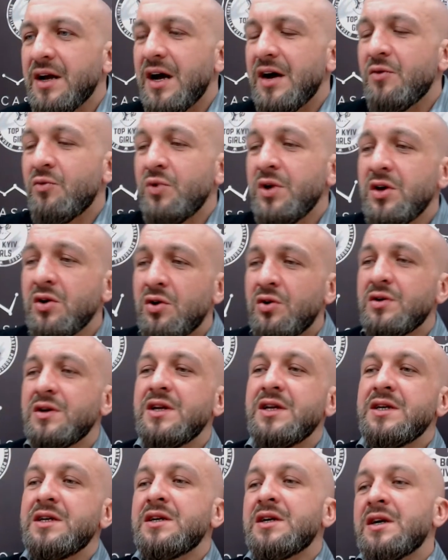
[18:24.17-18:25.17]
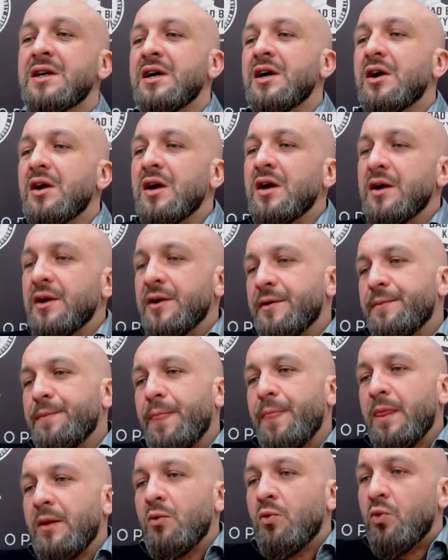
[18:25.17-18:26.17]
We only
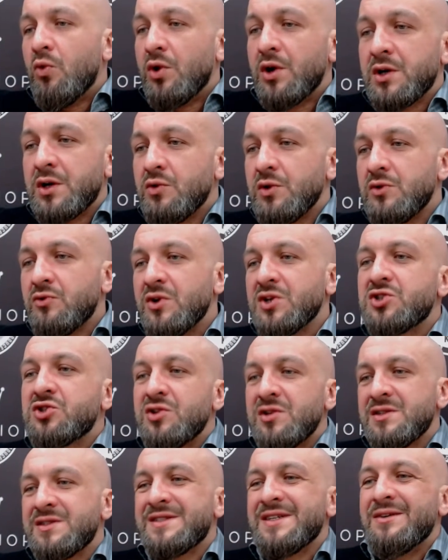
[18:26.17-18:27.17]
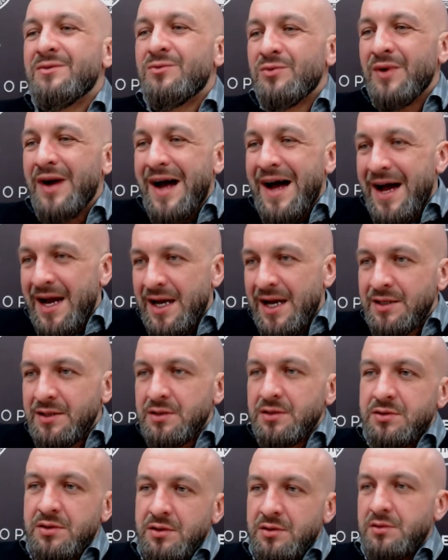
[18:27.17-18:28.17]
work with restaurants that
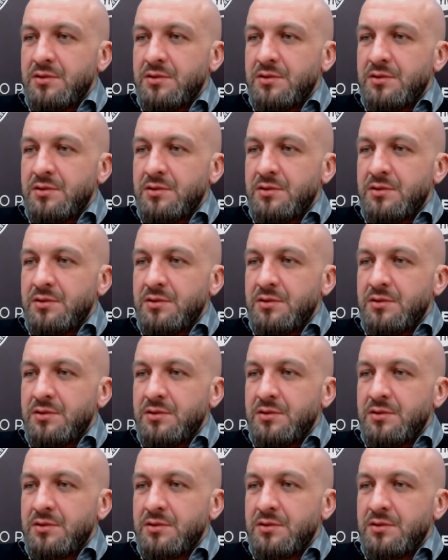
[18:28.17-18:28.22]
I